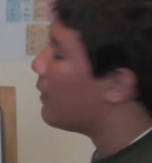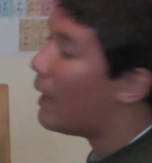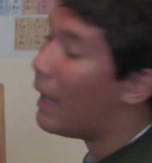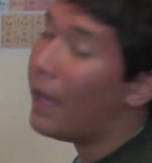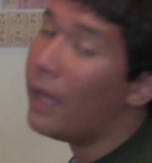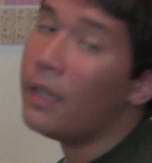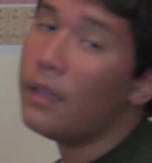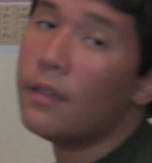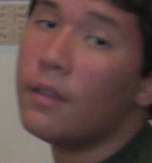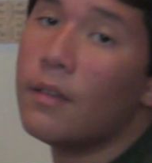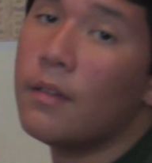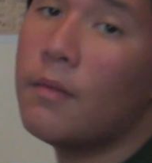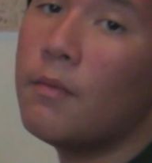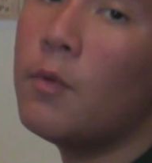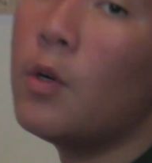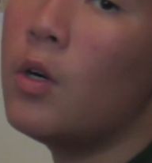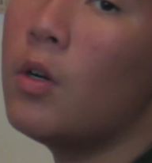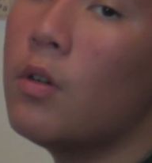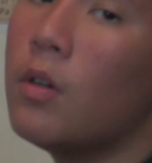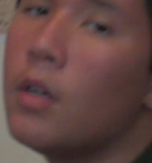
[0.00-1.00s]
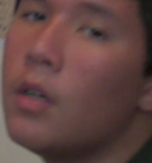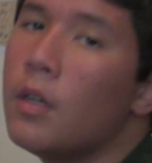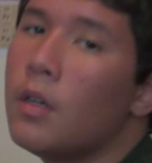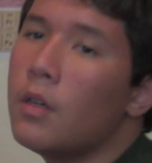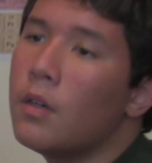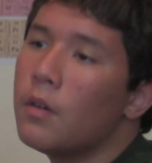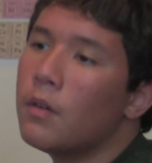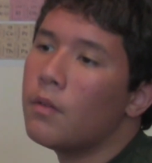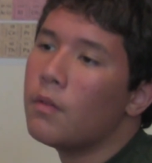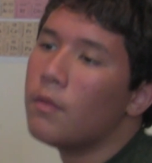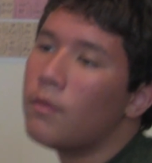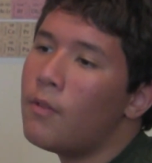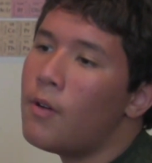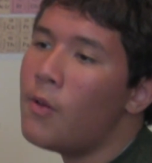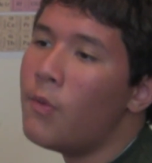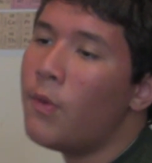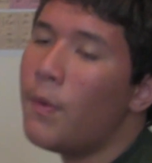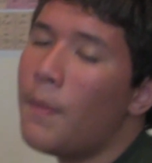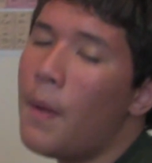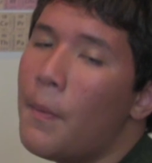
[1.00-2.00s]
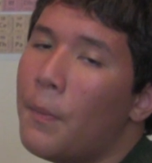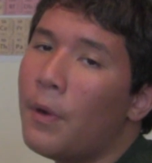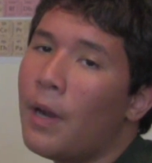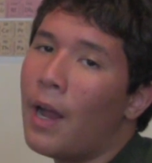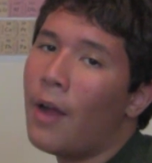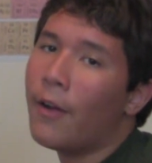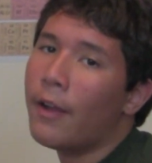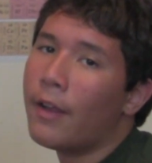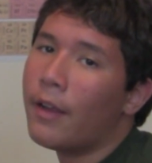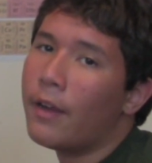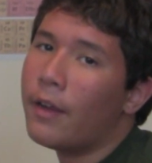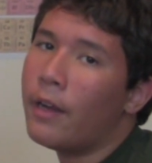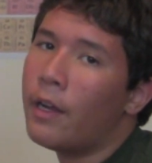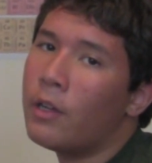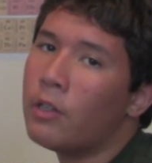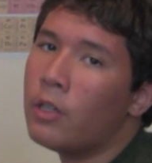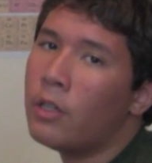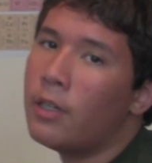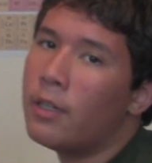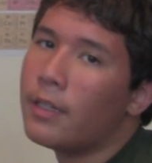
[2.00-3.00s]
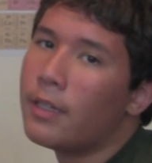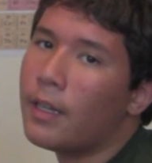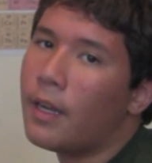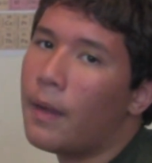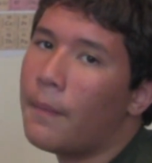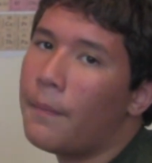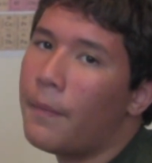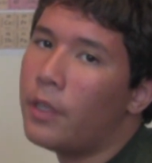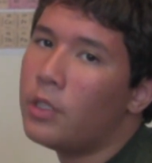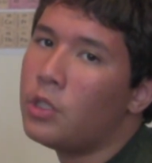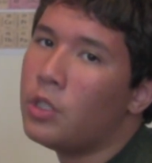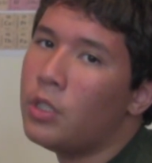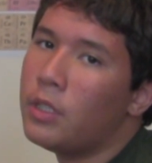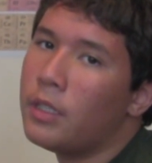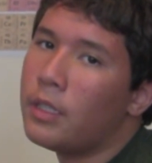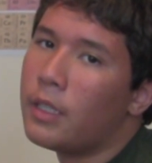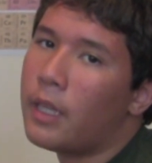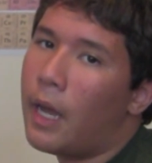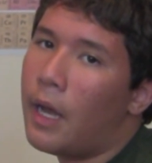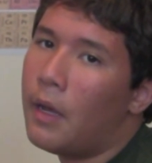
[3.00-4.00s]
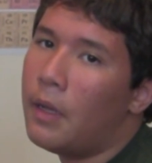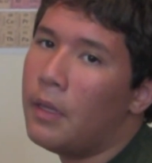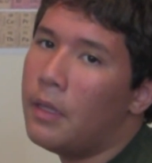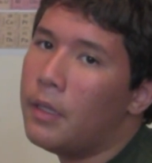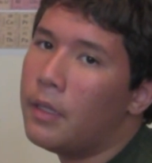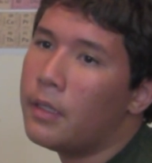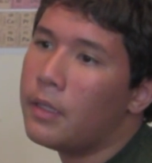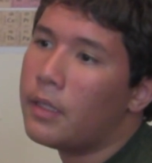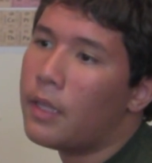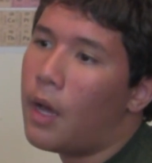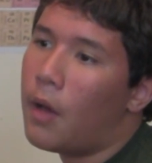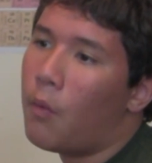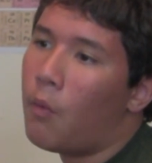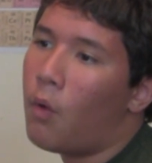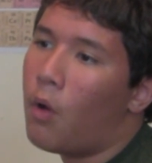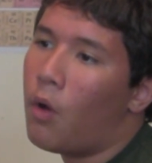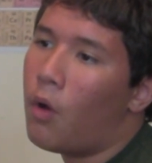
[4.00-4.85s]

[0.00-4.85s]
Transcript: And well, remember how earlier I mentioned that that